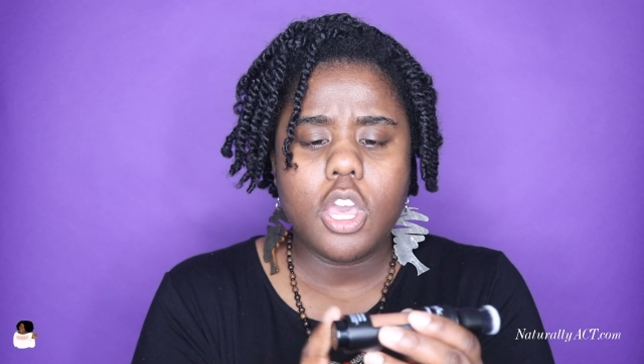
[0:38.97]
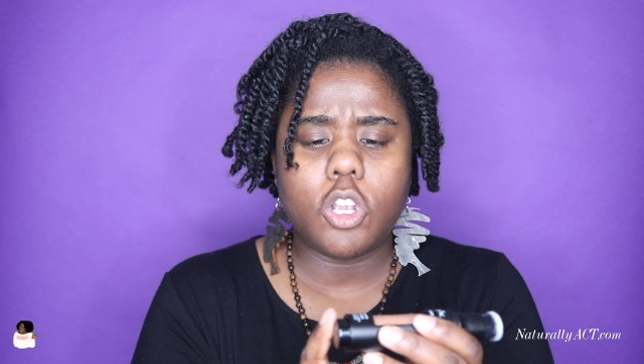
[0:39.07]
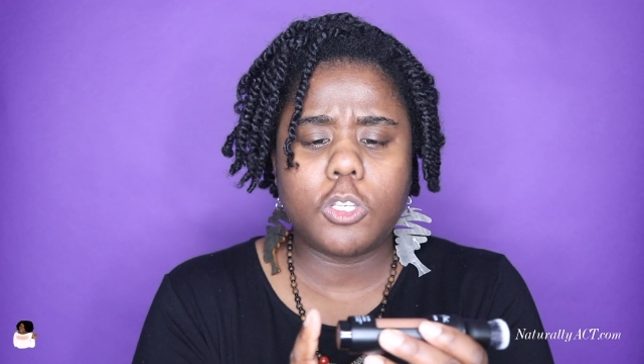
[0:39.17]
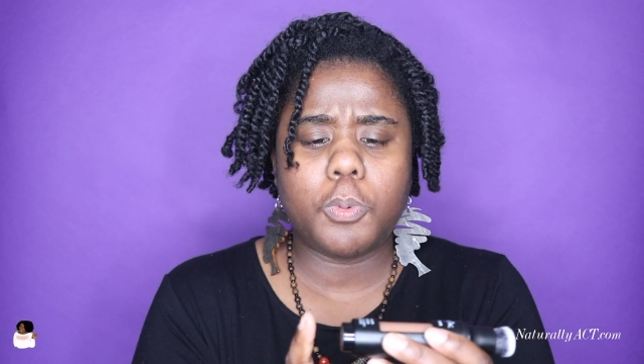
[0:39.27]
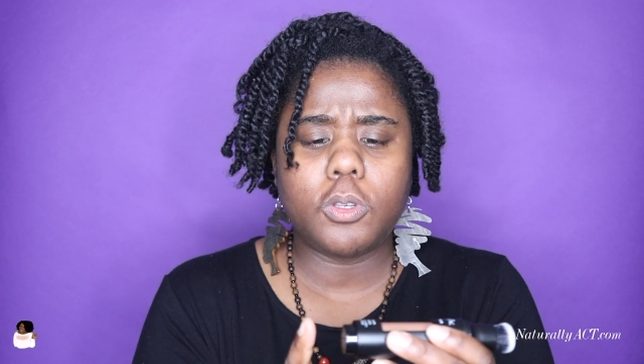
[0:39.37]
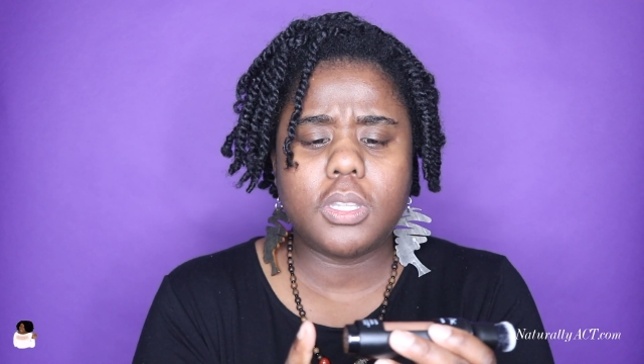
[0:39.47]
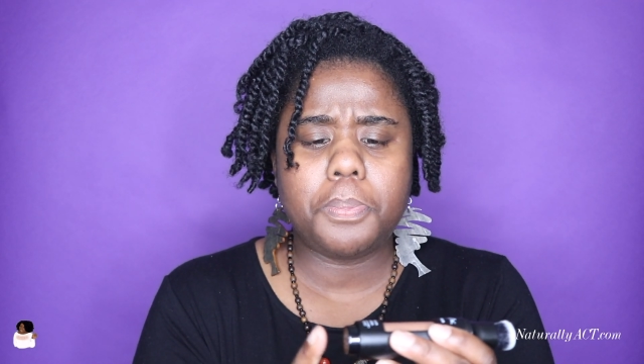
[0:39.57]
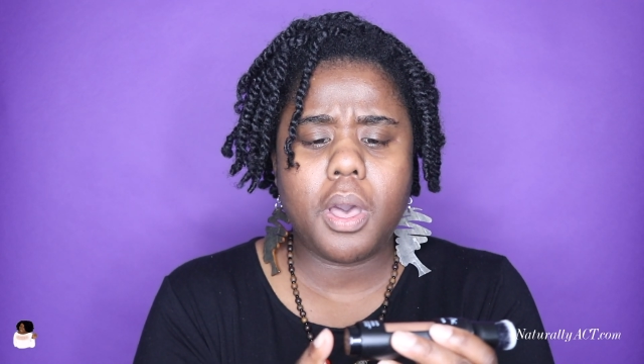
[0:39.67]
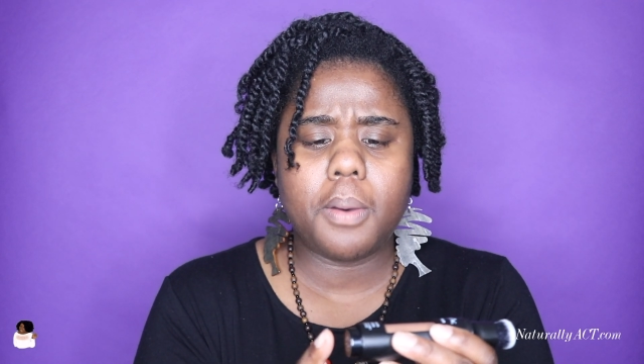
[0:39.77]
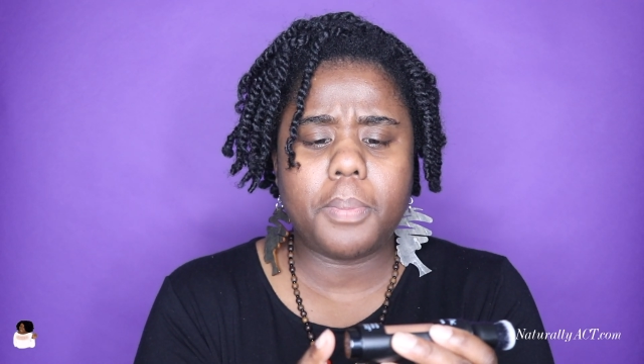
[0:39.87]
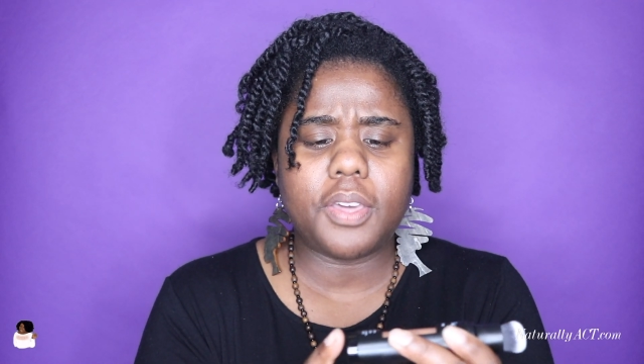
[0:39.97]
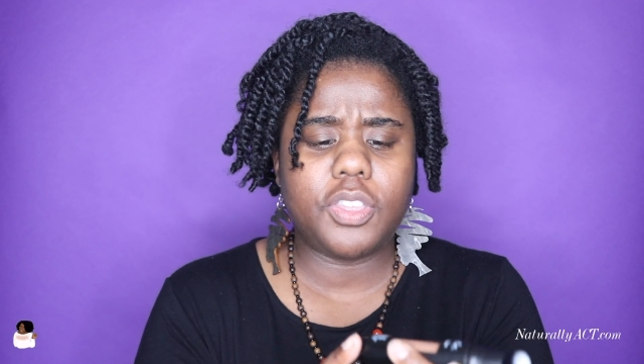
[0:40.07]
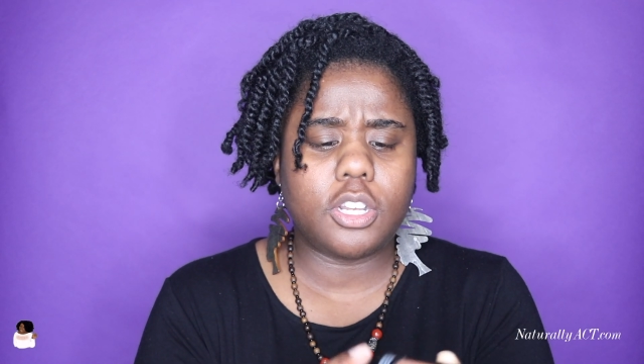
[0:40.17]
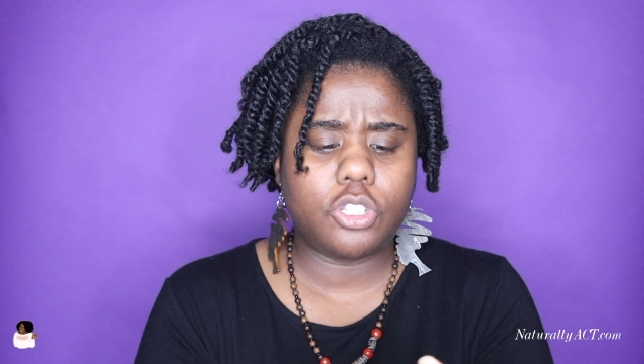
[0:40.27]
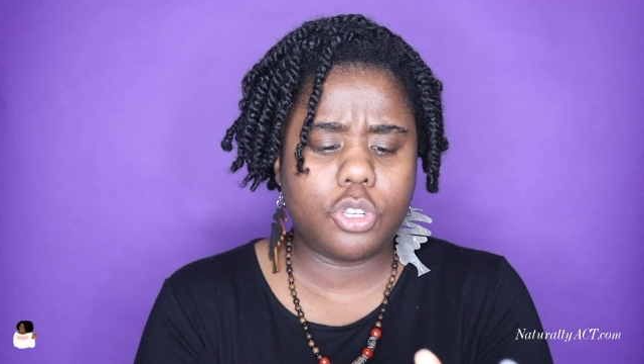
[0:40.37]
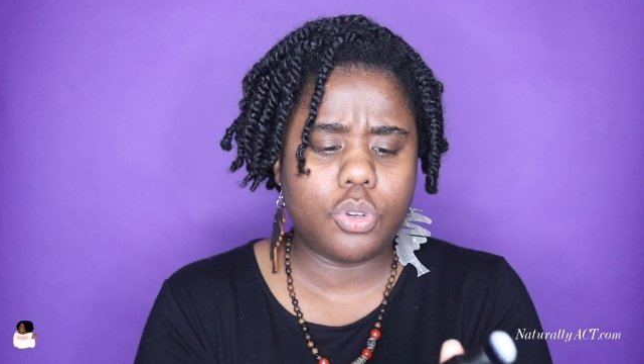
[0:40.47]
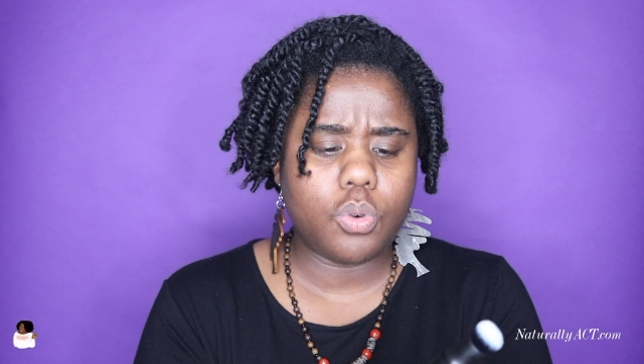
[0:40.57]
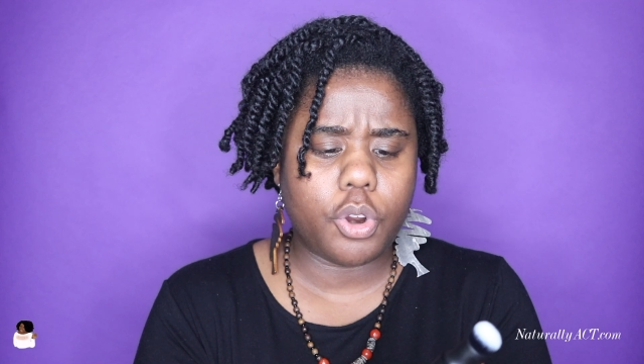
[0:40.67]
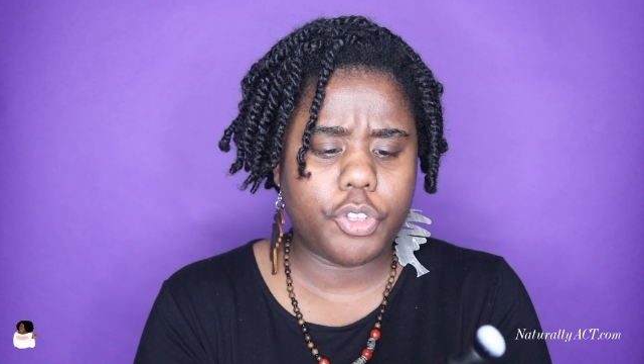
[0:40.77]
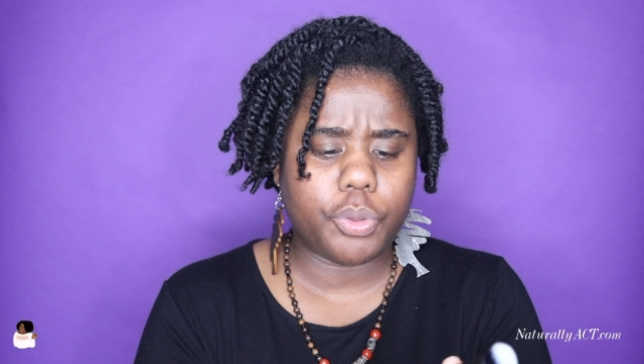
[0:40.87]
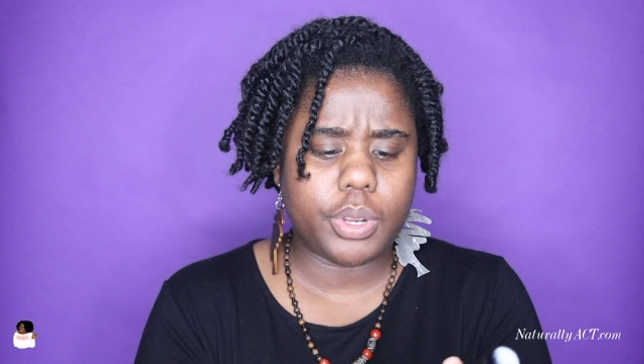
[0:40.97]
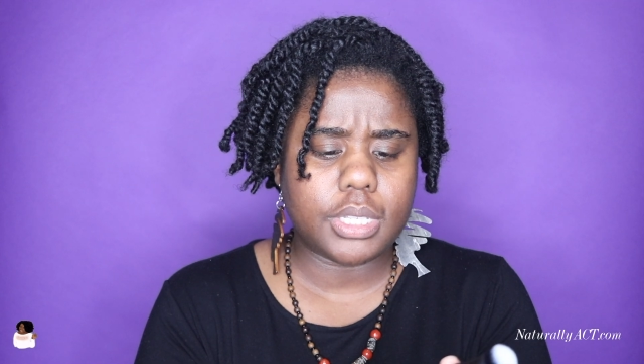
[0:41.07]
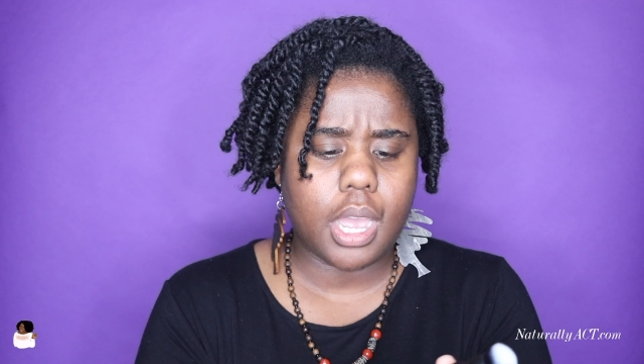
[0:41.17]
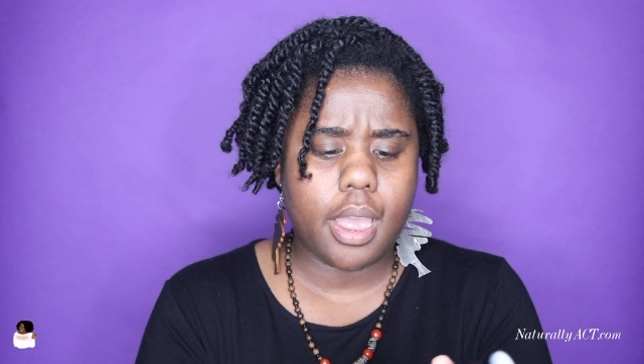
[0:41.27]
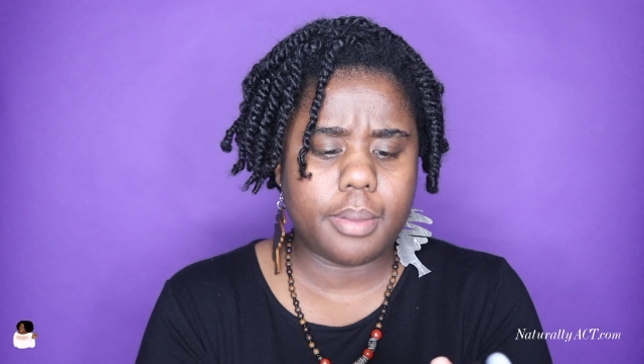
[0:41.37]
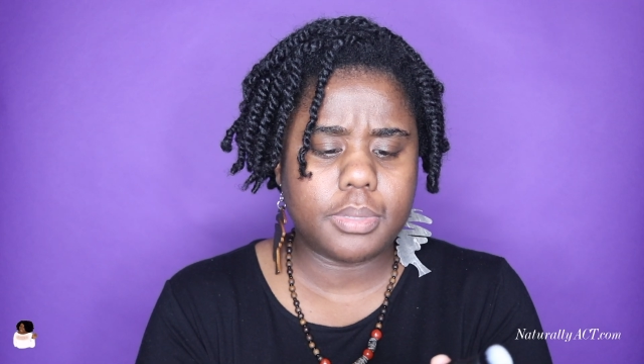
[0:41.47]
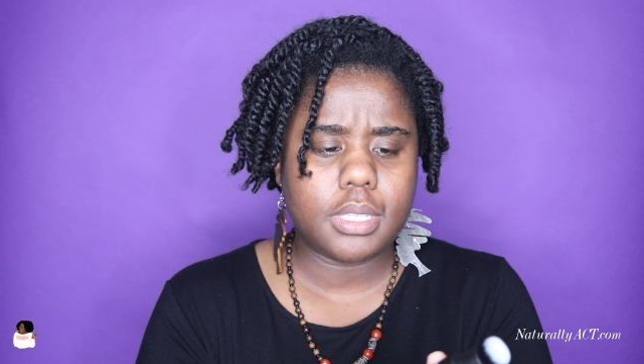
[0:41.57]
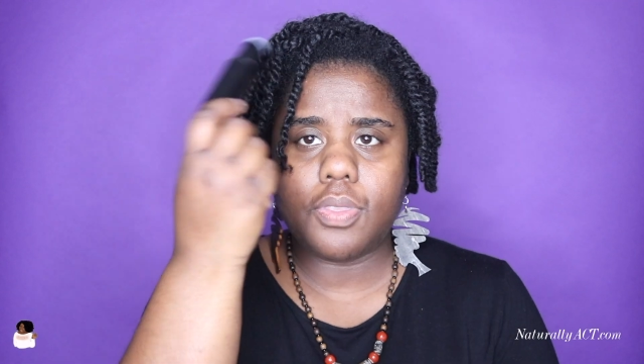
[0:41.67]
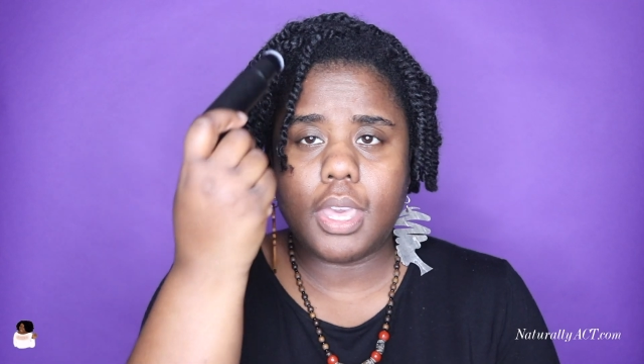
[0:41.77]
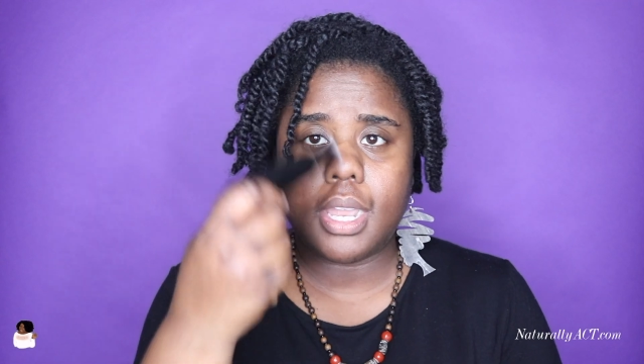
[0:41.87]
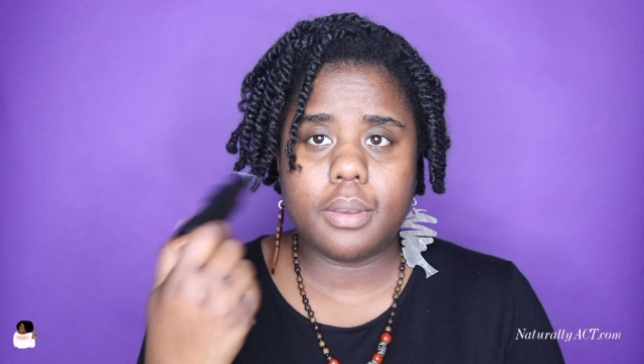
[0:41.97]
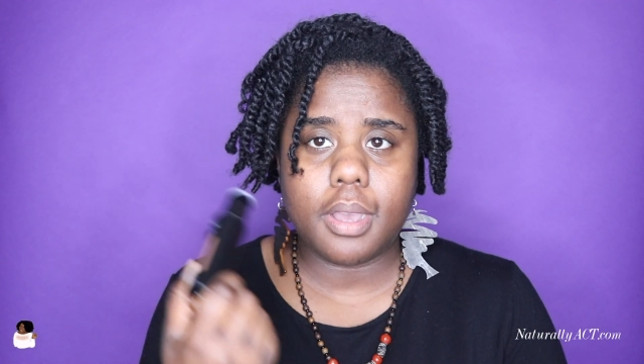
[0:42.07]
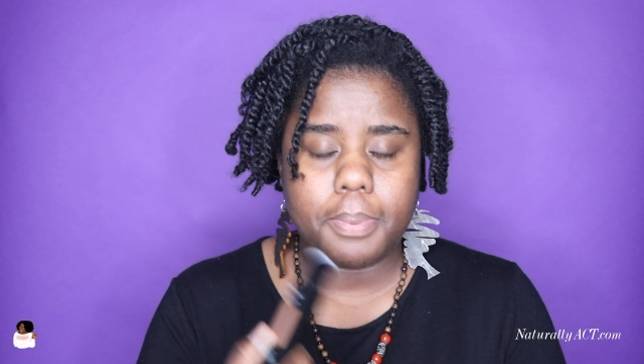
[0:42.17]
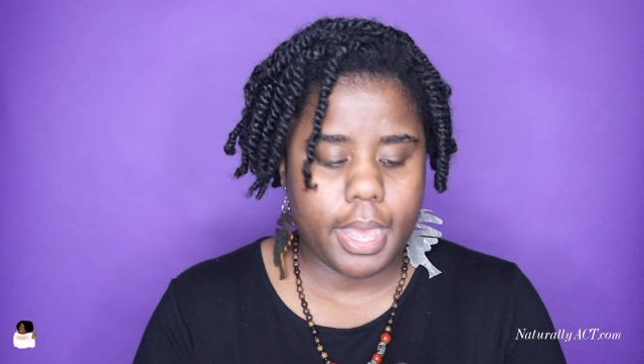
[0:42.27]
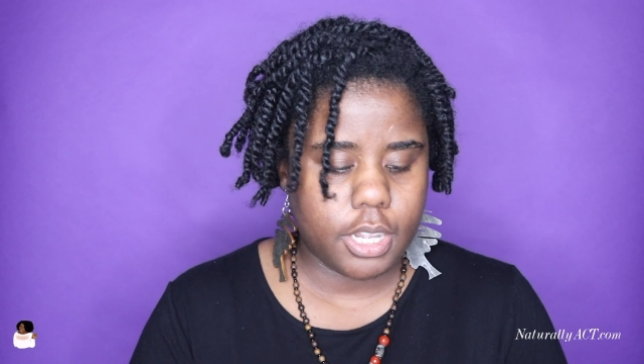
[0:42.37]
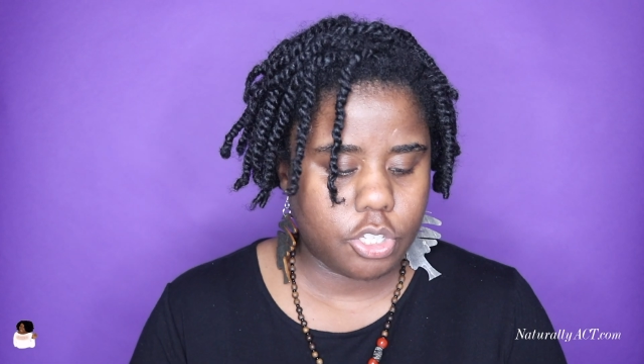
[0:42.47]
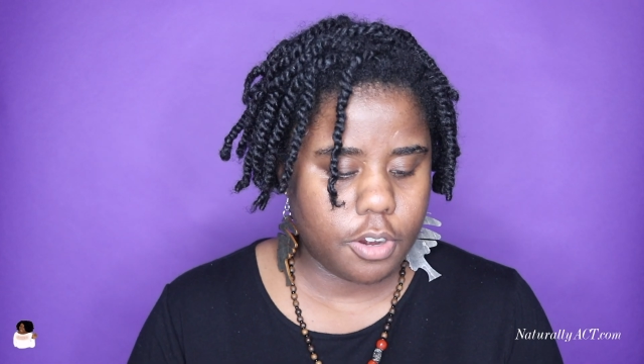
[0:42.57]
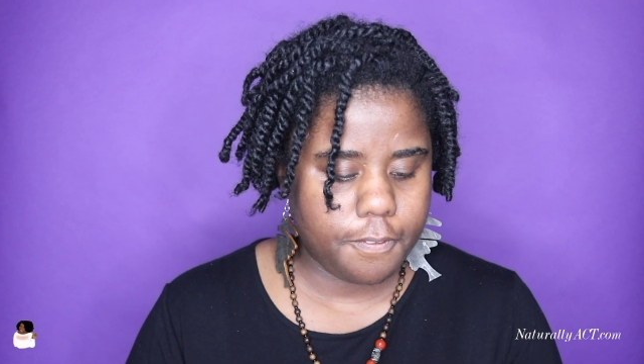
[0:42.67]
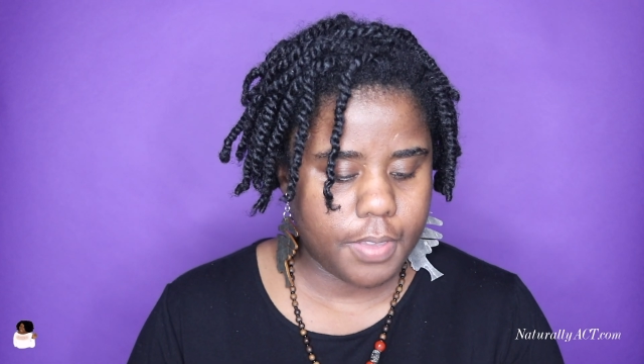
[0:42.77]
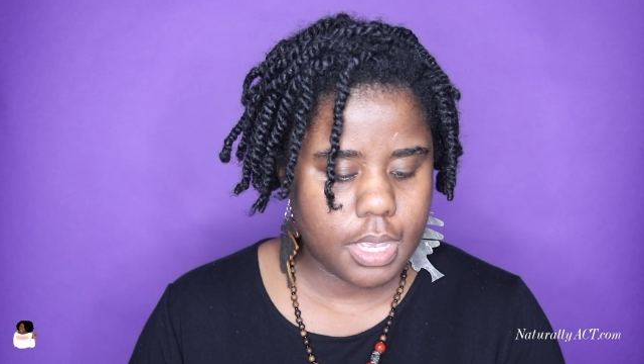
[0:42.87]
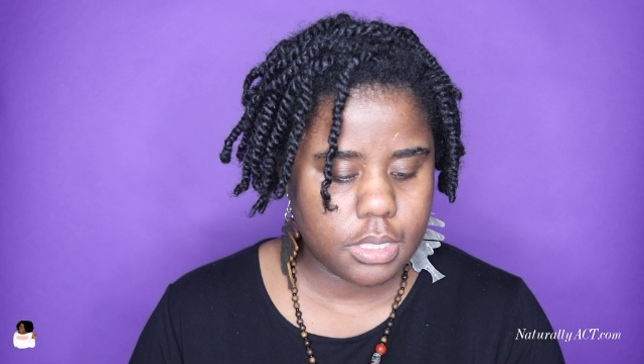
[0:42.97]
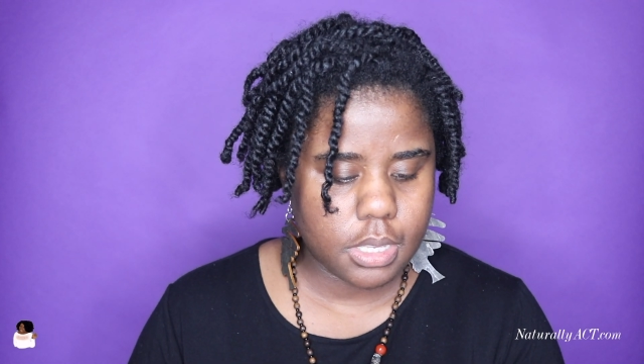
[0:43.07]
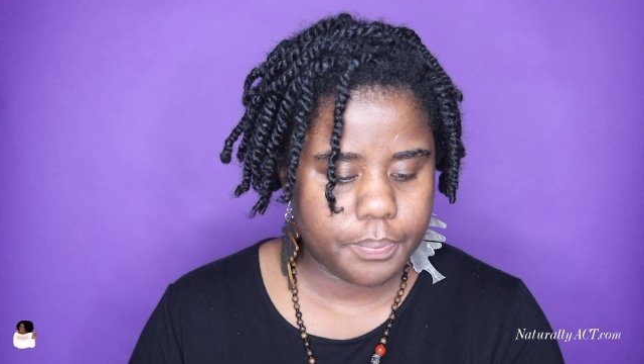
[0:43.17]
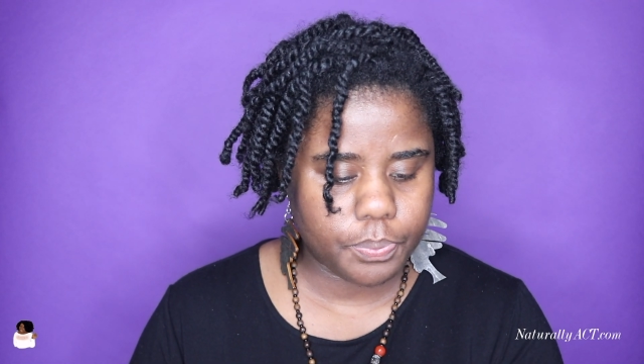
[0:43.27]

You're supposed to pump, I think, 2 or 3 times and then apply it to your face.